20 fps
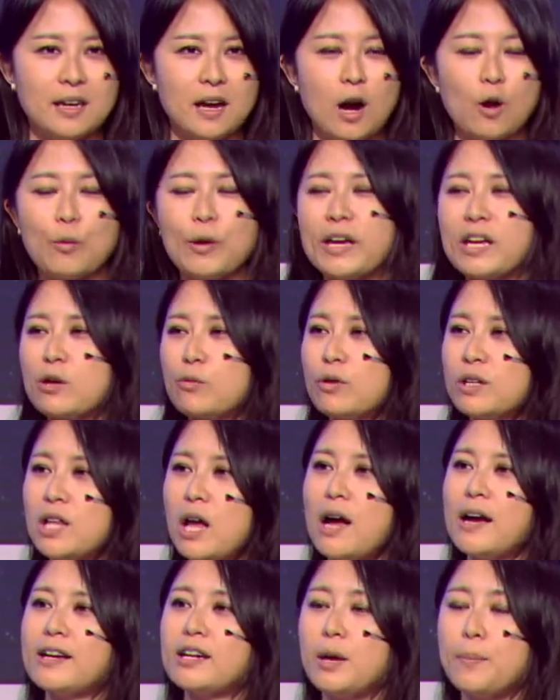Are we going to
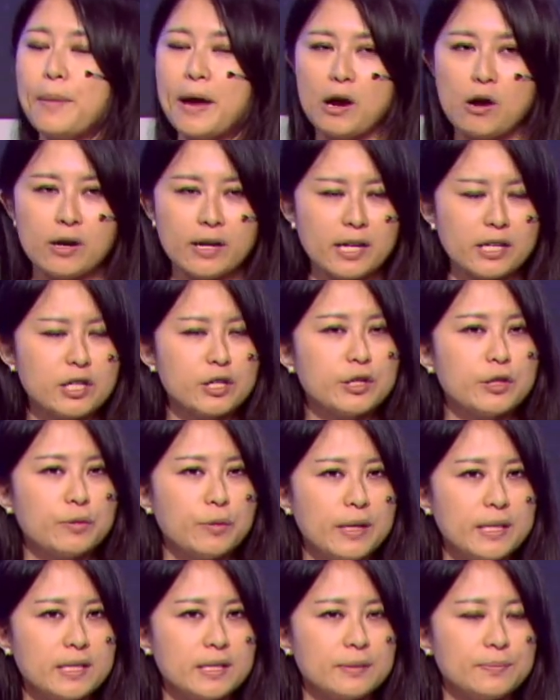rely on America to
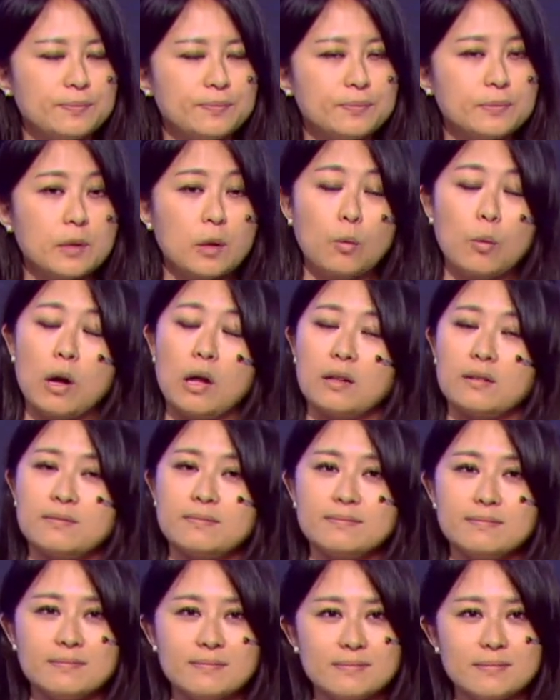do it? Well,
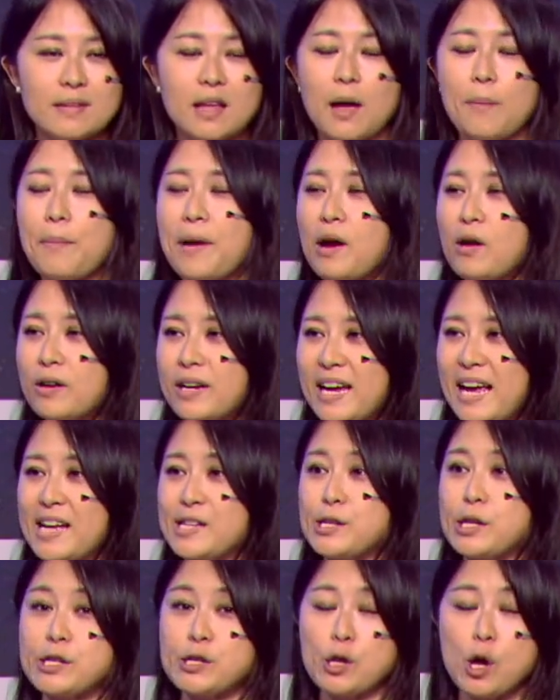America
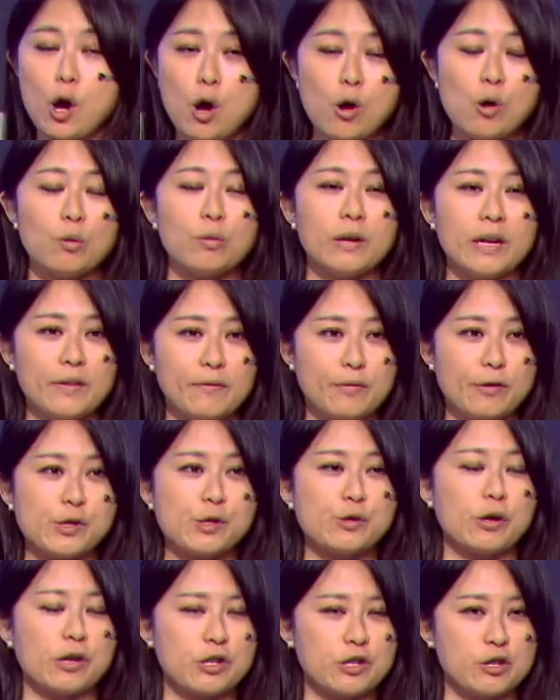has its own
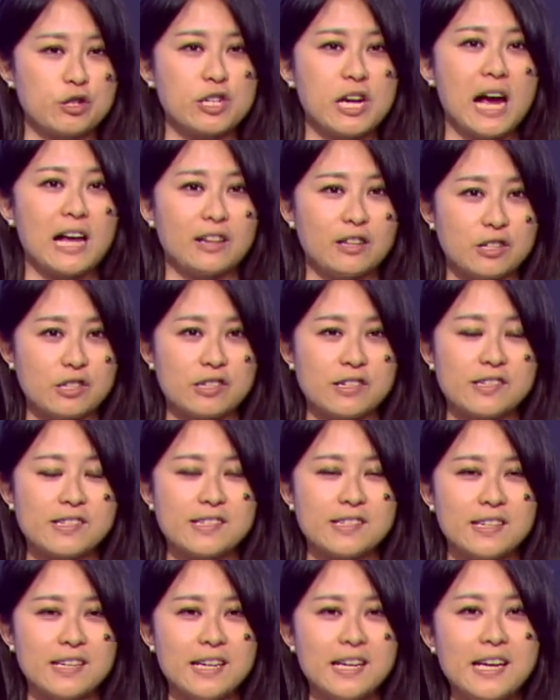infrastructure
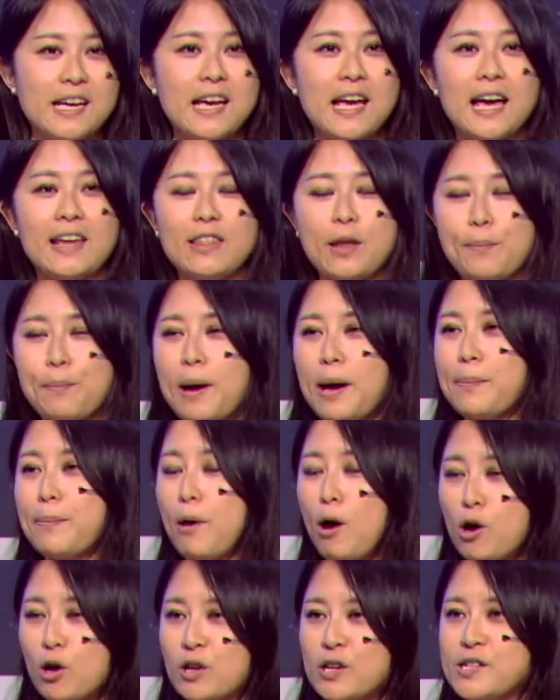challenges, and the
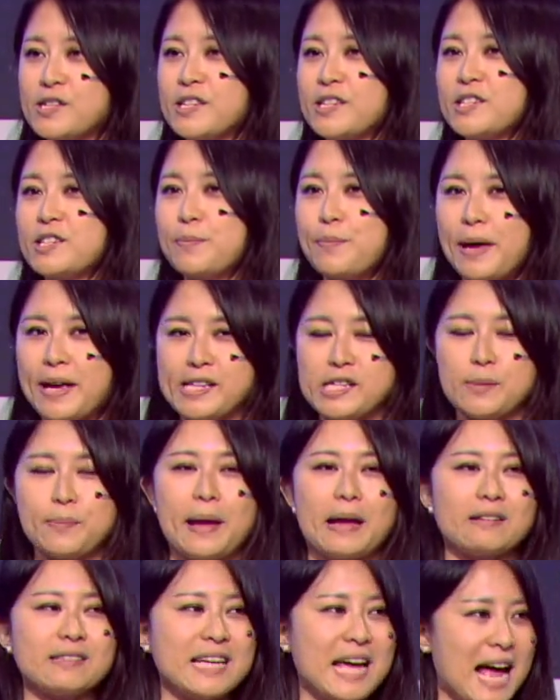bipartisan debates
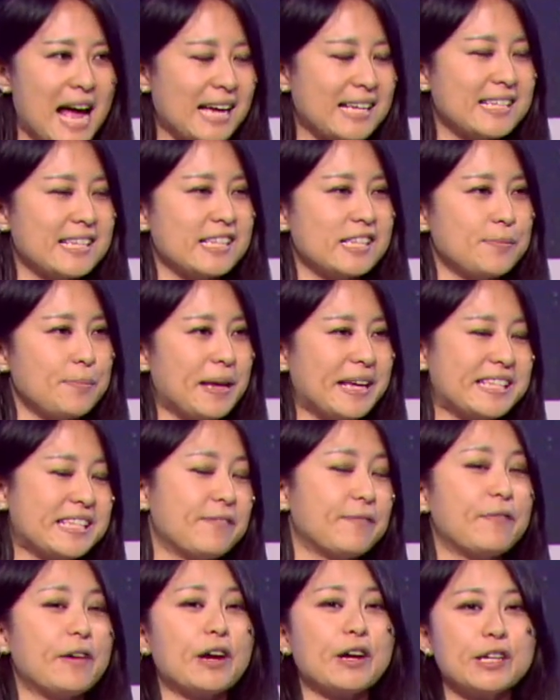about taxes makes
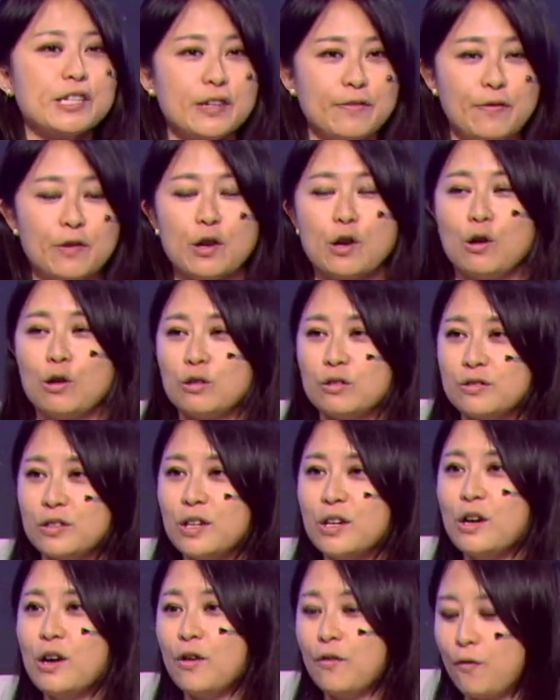it very difficult
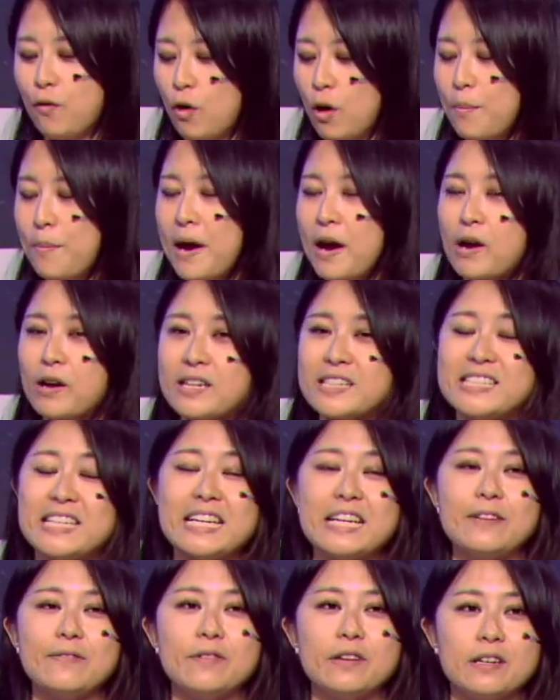for America
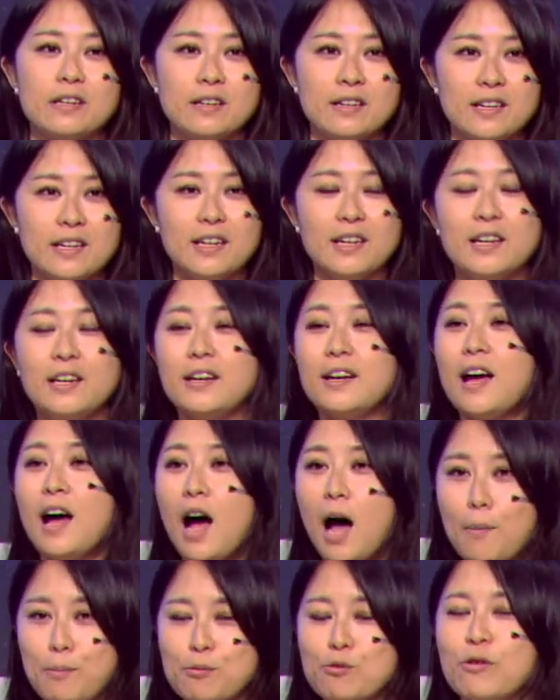to even
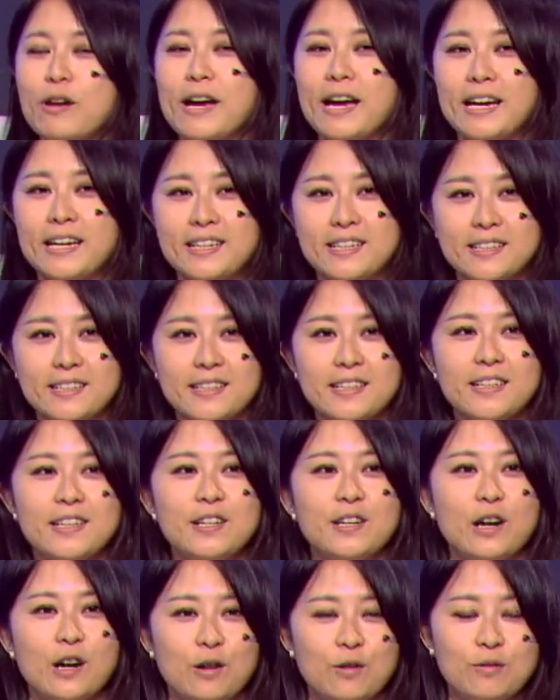upgrade,
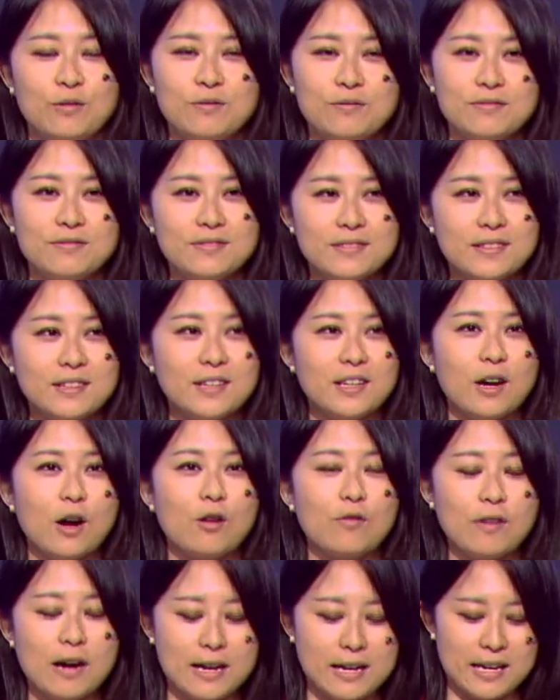the
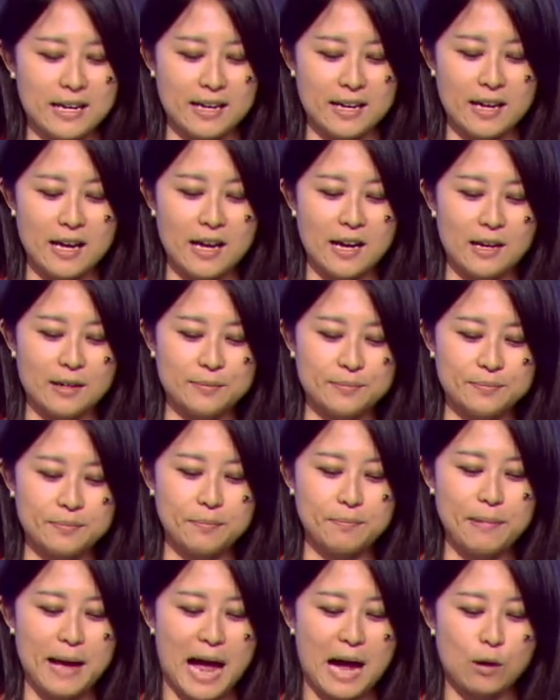already
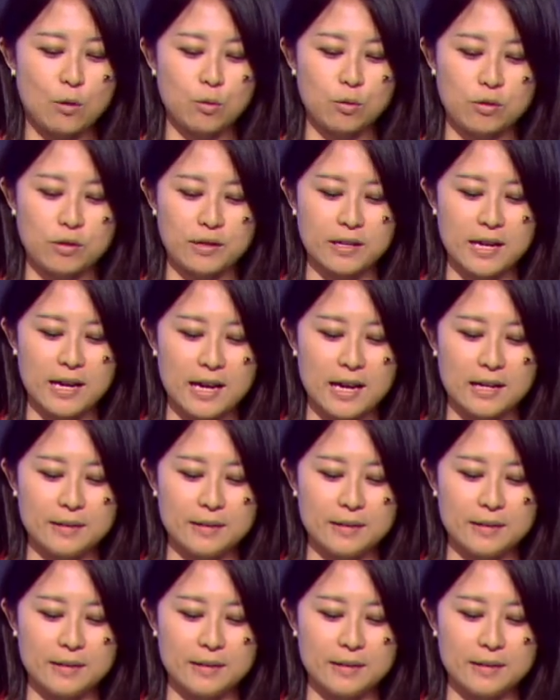backward,